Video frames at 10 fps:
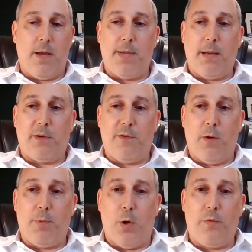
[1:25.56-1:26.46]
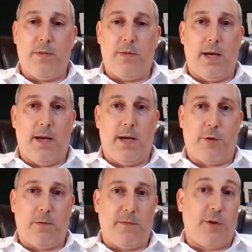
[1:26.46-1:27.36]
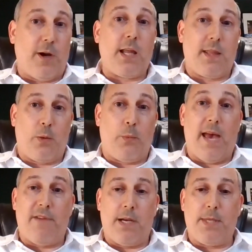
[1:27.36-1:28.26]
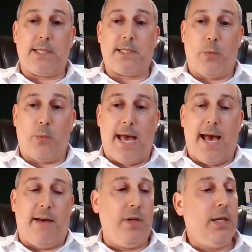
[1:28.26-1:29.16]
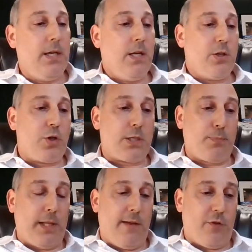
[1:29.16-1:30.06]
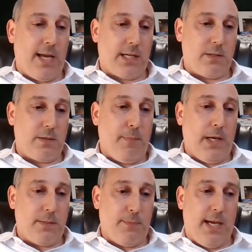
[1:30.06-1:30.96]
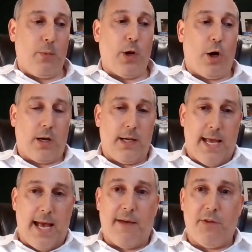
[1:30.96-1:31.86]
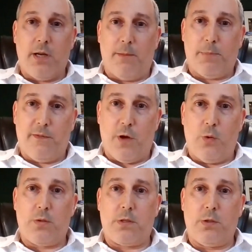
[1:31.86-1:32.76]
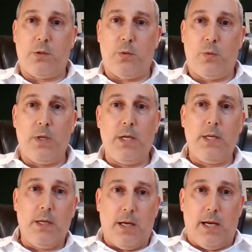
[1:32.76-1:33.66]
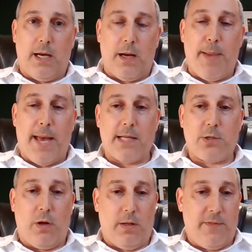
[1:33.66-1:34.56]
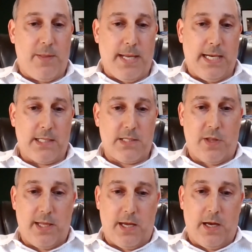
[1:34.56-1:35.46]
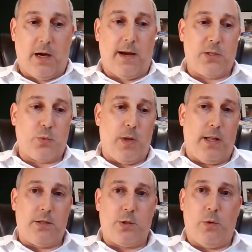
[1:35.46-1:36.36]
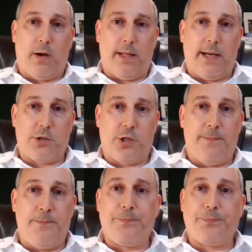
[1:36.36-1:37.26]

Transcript: be able to vote both for anything that we have, any business that we have. So just plan for next month's meeting. We are going to have a number of votes to pass all of the minutes for the year, as well as do our election.